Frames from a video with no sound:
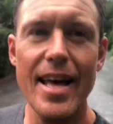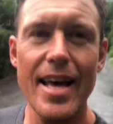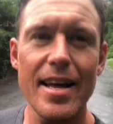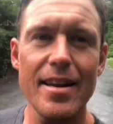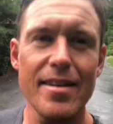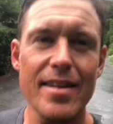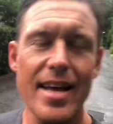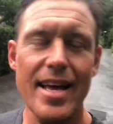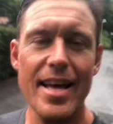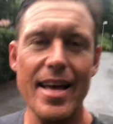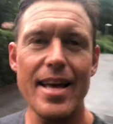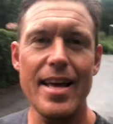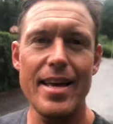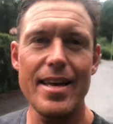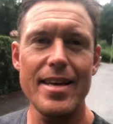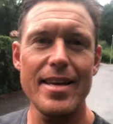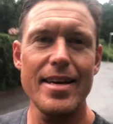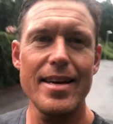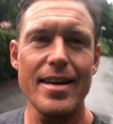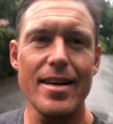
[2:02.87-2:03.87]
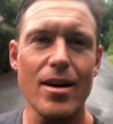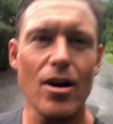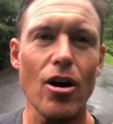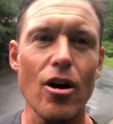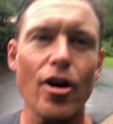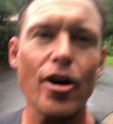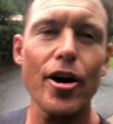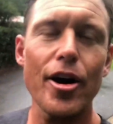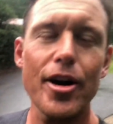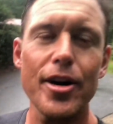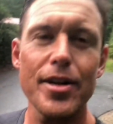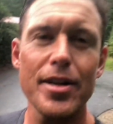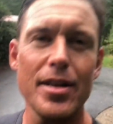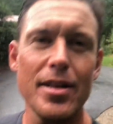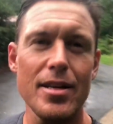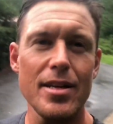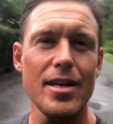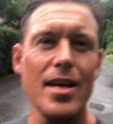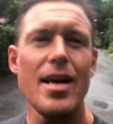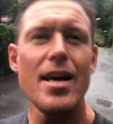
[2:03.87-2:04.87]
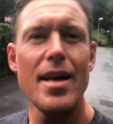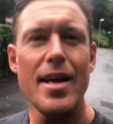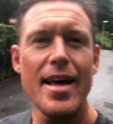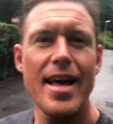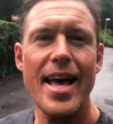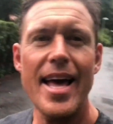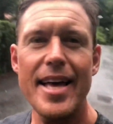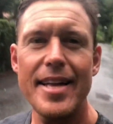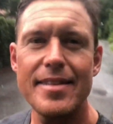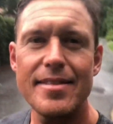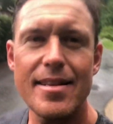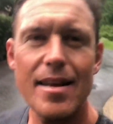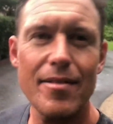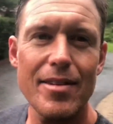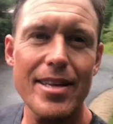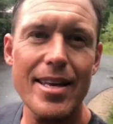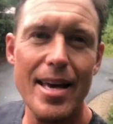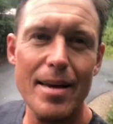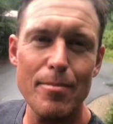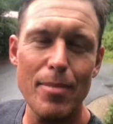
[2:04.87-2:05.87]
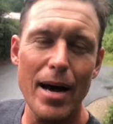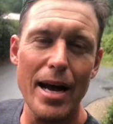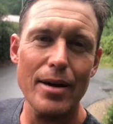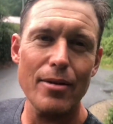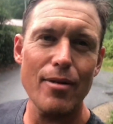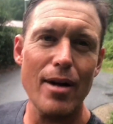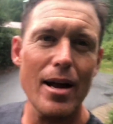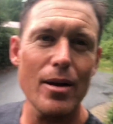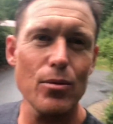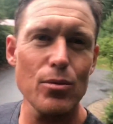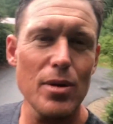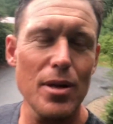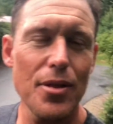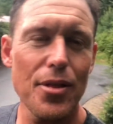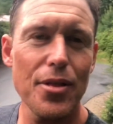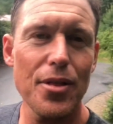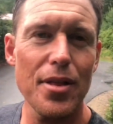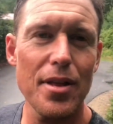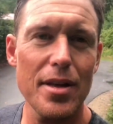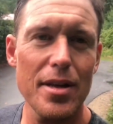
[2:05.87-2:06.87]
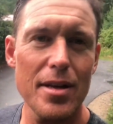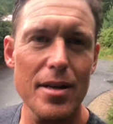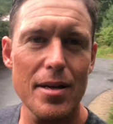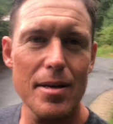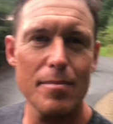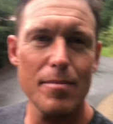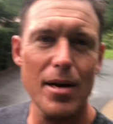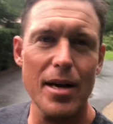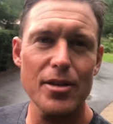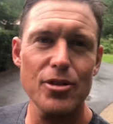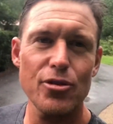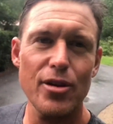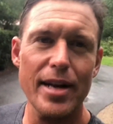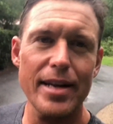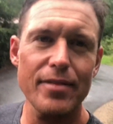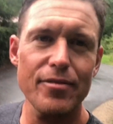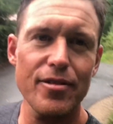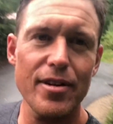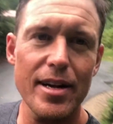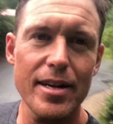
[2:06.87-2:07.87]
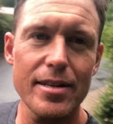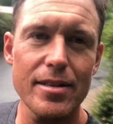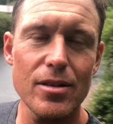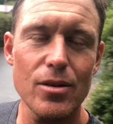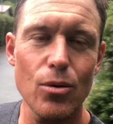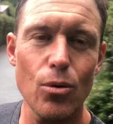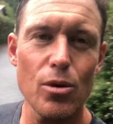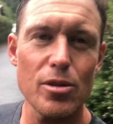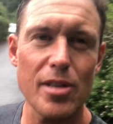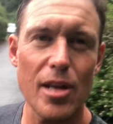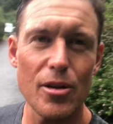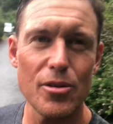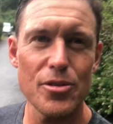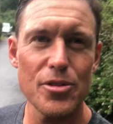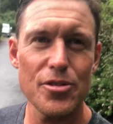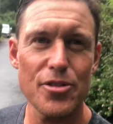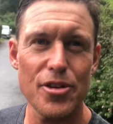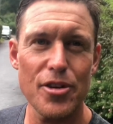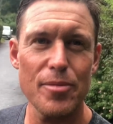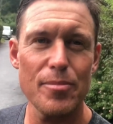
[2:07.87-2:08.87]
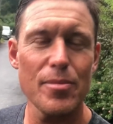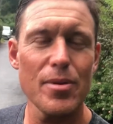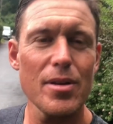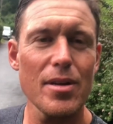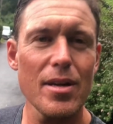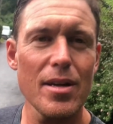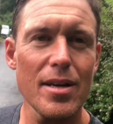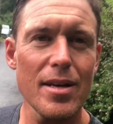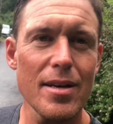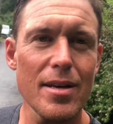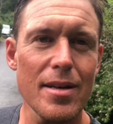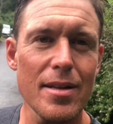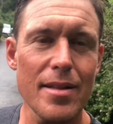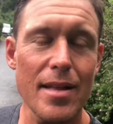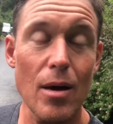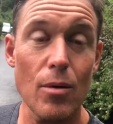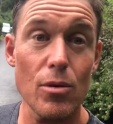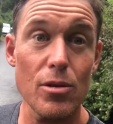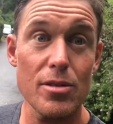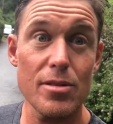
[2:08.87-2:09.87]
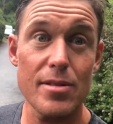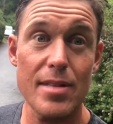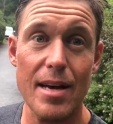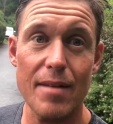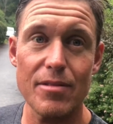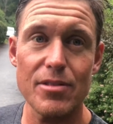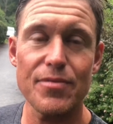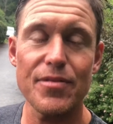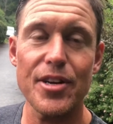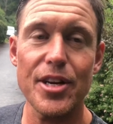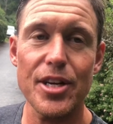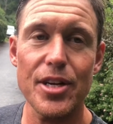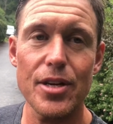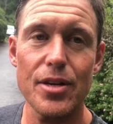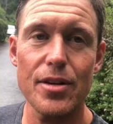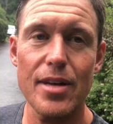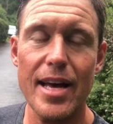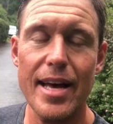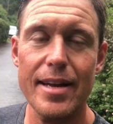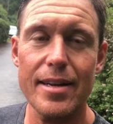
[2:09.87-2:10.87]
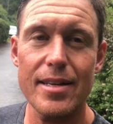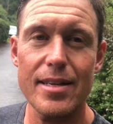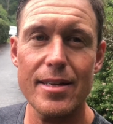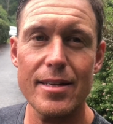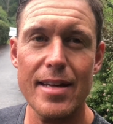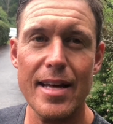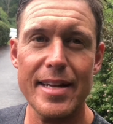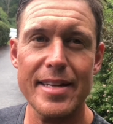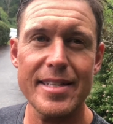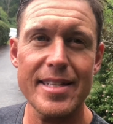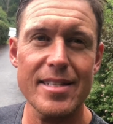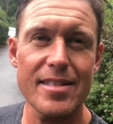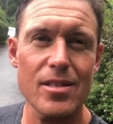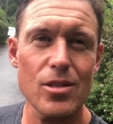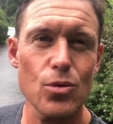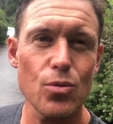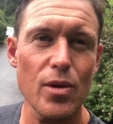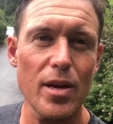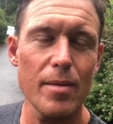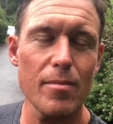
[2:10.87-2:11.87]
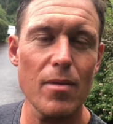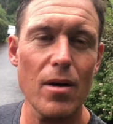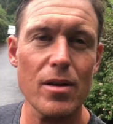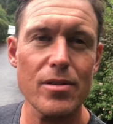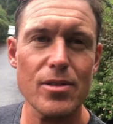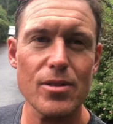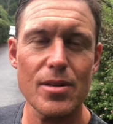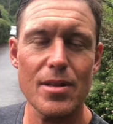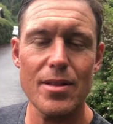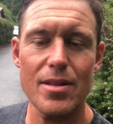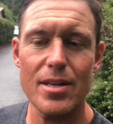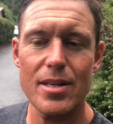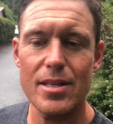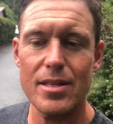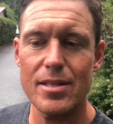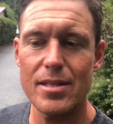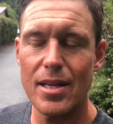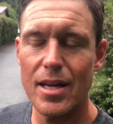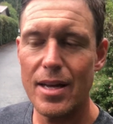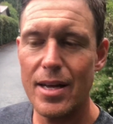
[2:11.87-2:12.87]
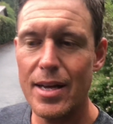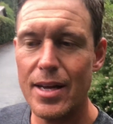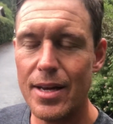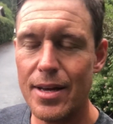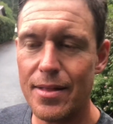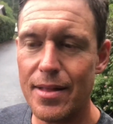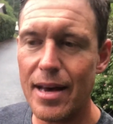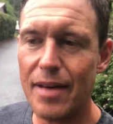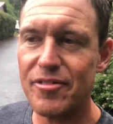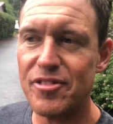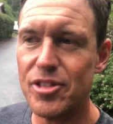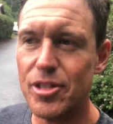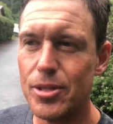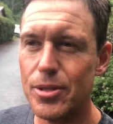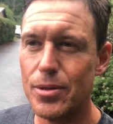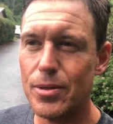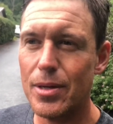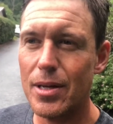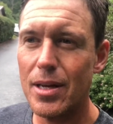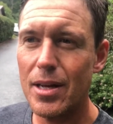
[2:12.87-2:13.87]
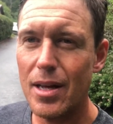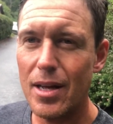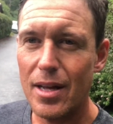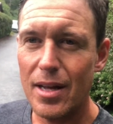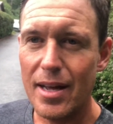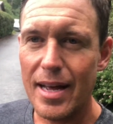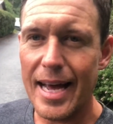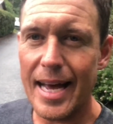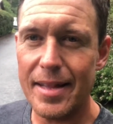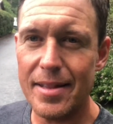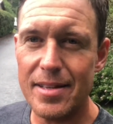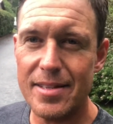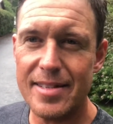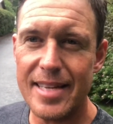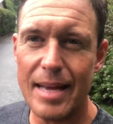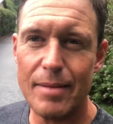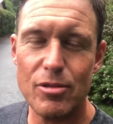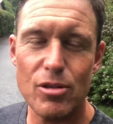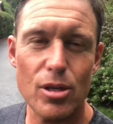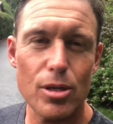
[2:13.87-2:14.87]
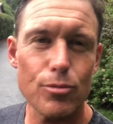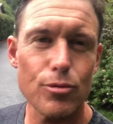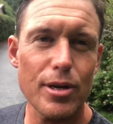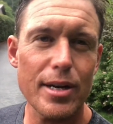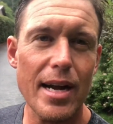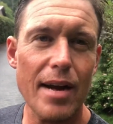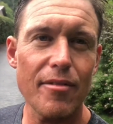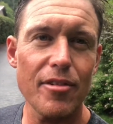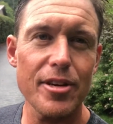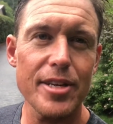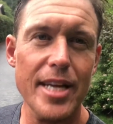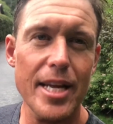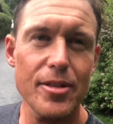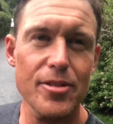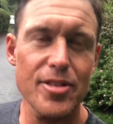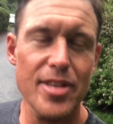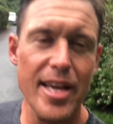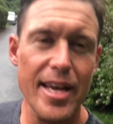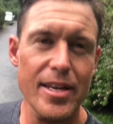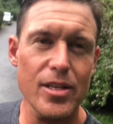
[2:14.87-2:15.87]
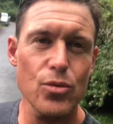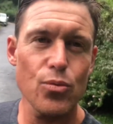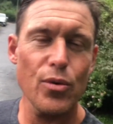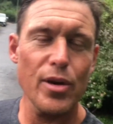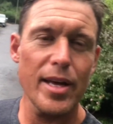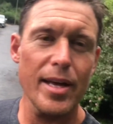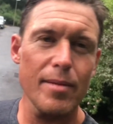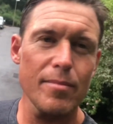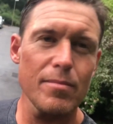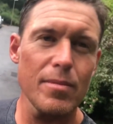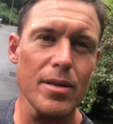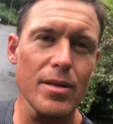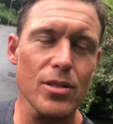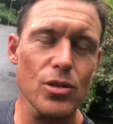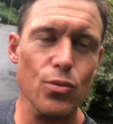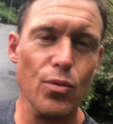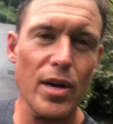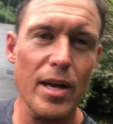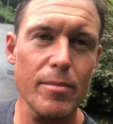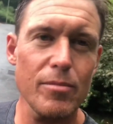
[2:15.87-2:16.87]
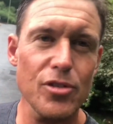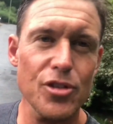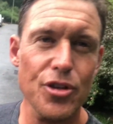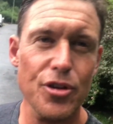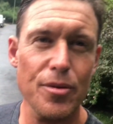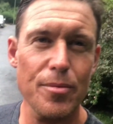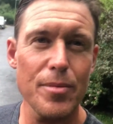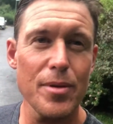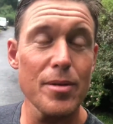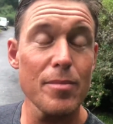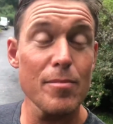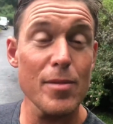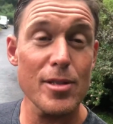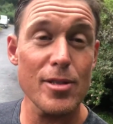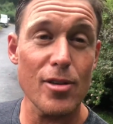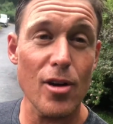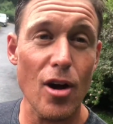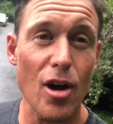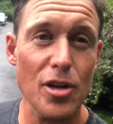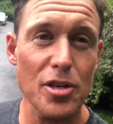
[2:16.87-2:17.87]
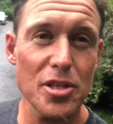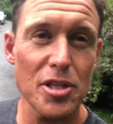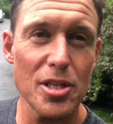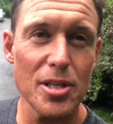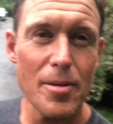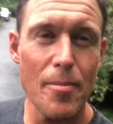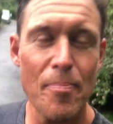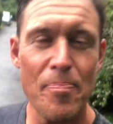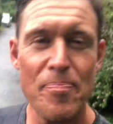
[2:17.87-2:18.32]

and a uh, hard 87k bike ride with uh, my training friend Åsa Lundström. Uh, that was that was very good. Had a had a decent swim also in the in the afternoon. Had the same sort of recovery day today. Swim, swim, gym, massage,